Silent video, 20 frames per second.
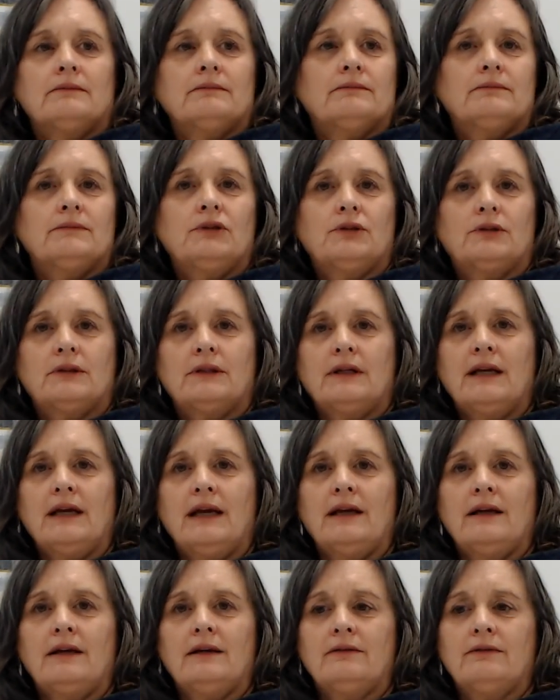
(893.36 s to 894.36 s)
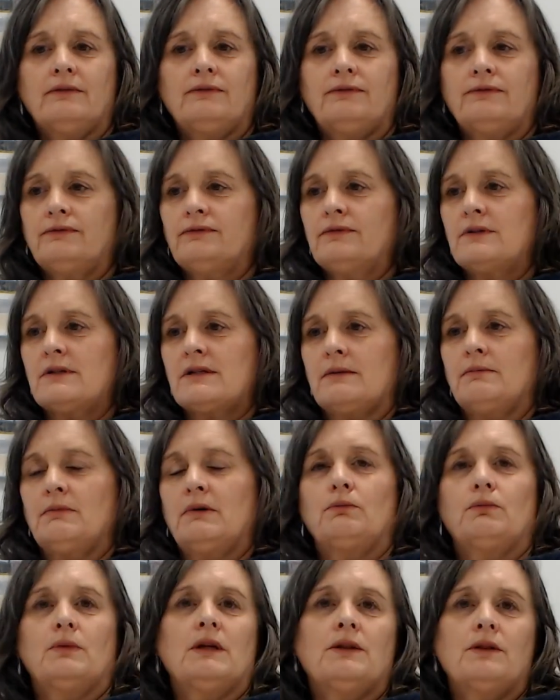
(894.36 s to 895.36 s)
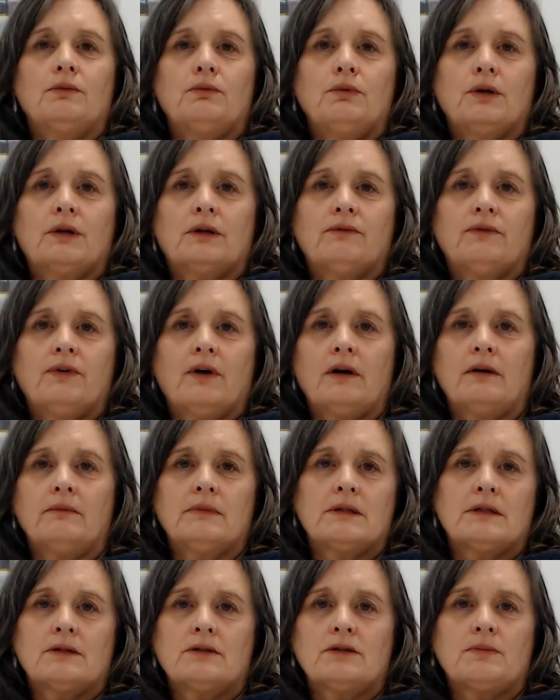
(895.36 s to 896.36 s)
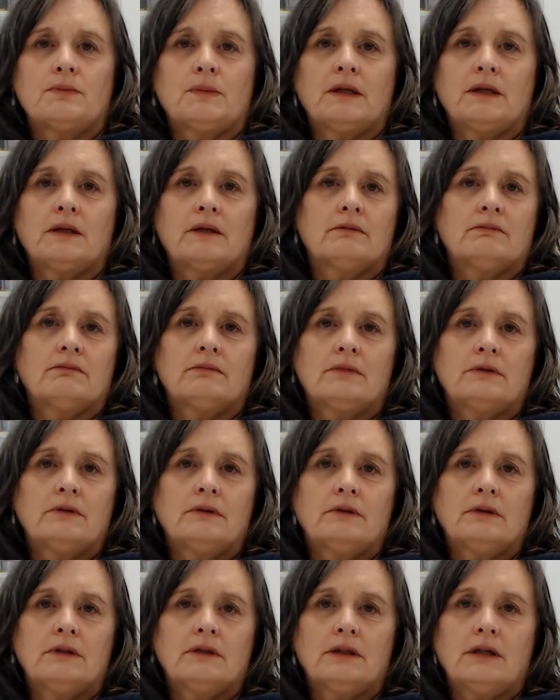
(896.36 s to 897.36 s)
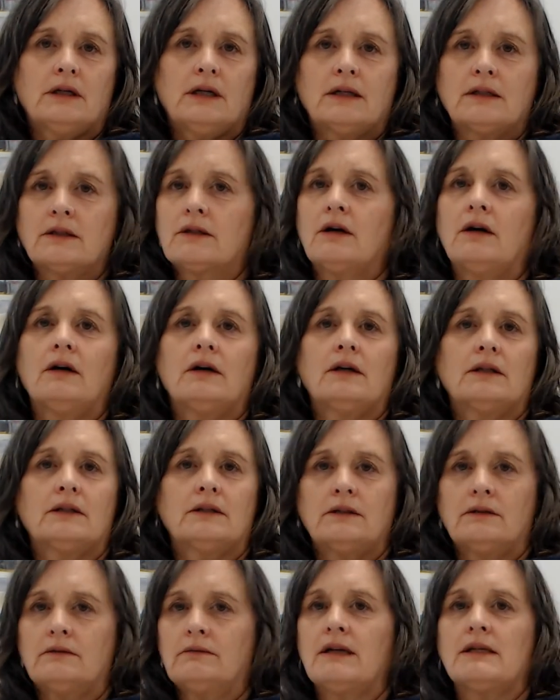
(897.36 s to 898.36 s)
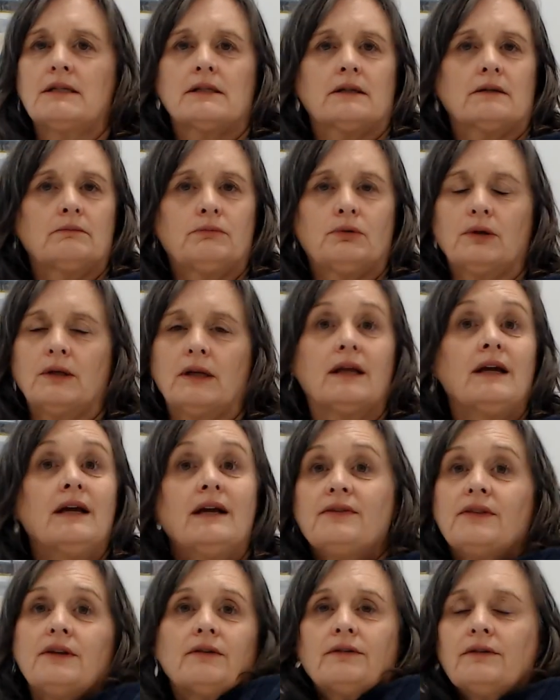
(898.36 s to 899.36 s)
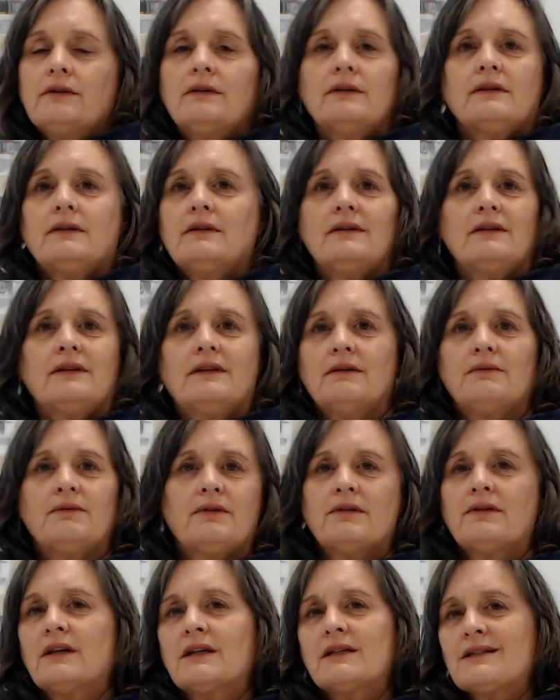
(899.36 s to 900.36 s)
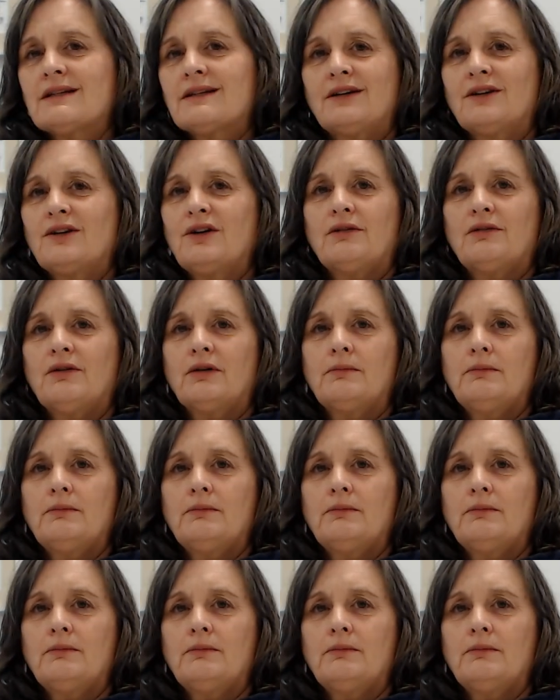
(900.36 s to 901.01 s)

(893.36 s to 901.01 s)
you can have someone in the work environment who's being unkind, harassing, bullying. The things that can go wrong in